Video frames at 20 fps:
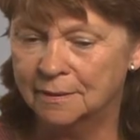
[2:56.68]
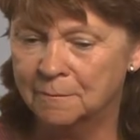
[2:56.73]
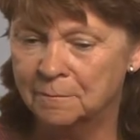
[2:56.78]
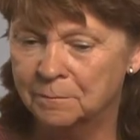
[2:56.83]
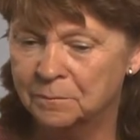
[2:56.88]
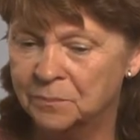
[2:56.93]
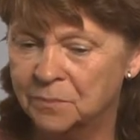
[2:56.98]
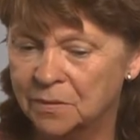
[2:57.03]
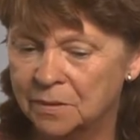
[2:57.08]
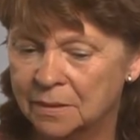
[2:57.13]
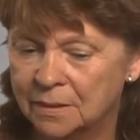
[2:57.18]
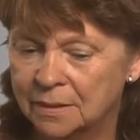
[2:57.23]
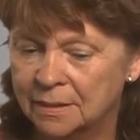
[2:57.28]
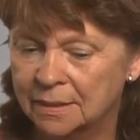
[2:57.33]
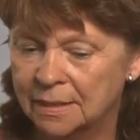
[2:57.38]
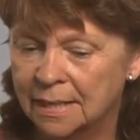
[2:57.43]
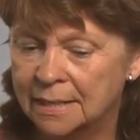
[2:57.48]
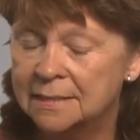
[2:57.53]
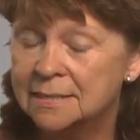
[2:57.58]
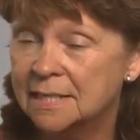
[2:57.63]
and
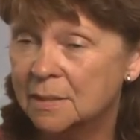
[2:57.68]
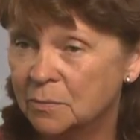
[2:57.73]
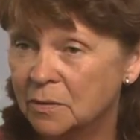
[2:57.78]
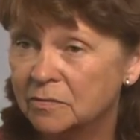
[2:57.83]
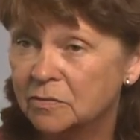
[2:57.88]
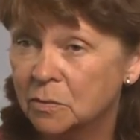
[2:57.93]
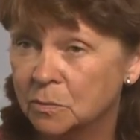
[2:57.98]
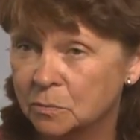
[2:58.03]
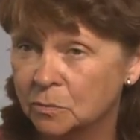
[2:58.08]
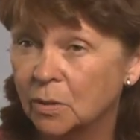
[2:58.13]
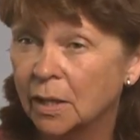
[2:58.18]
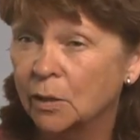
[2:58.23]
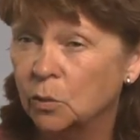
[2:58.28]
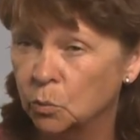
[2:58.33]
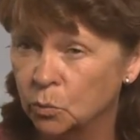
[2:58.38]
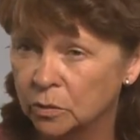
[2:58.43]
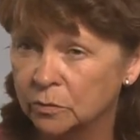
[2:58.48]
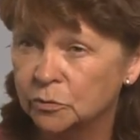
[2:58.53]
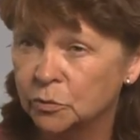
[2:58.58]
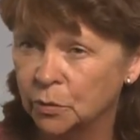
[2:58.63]
some of them, like
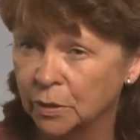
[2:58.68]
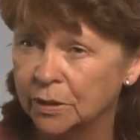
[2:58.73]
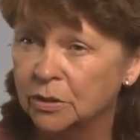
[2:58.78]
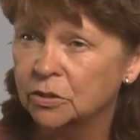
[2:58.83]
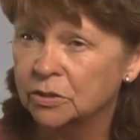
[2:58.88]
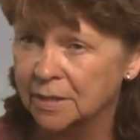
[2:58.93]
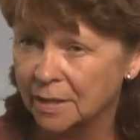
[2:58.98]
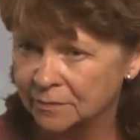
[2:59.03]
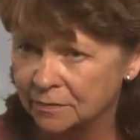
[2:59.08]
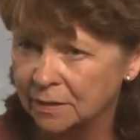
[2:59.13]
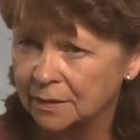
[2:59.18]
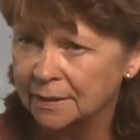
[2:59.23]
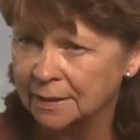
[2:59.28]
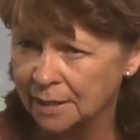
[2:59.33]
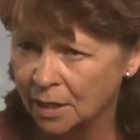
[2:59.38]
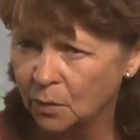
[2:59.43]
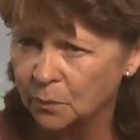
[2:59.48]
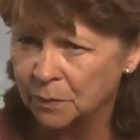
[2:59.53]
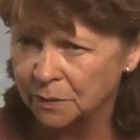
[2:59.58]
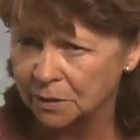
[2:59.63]
Wolf Creek, are definitely
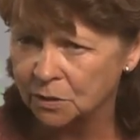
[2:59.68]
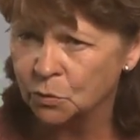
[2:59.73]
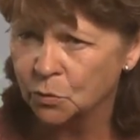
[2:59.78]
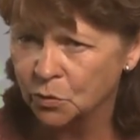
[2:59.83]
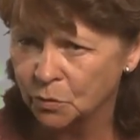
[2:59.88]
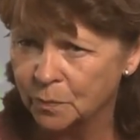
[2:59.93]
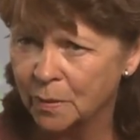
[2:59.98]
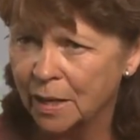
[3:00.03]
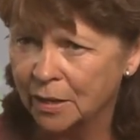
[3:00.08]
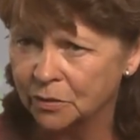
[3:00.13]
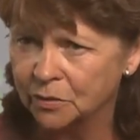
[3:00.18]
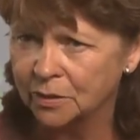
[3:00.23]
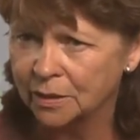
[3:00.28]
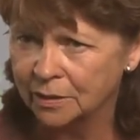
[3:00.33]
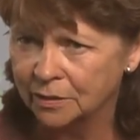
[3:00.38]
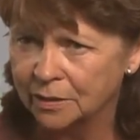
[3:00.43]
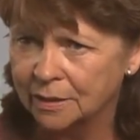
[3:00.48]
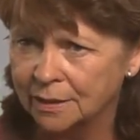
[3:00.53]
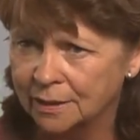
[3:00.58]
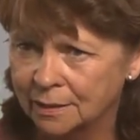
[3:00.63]
helping the North Powder
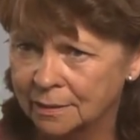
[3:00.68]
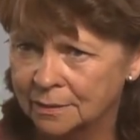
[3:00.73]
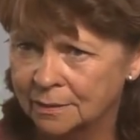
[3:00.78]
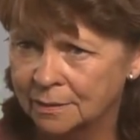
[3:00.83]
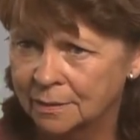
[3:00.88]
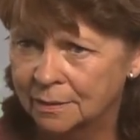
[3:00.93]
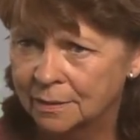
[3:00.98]
area